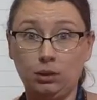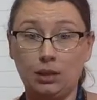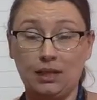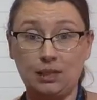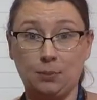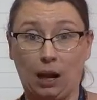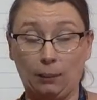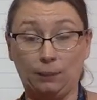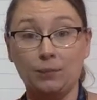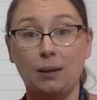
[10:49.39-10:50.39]
in this
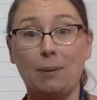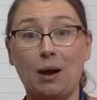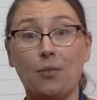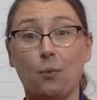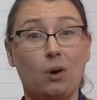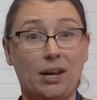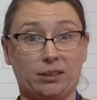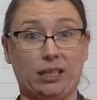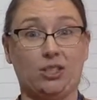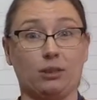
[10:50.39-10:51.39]
problem about the y
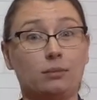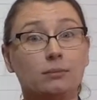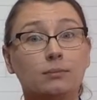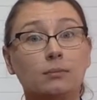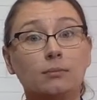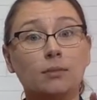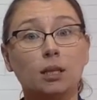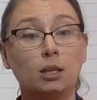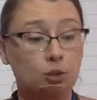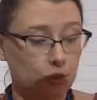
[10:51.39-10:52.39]
direction?
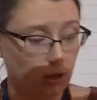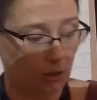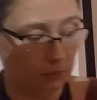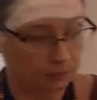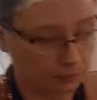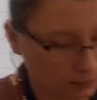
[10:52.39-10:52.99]
So,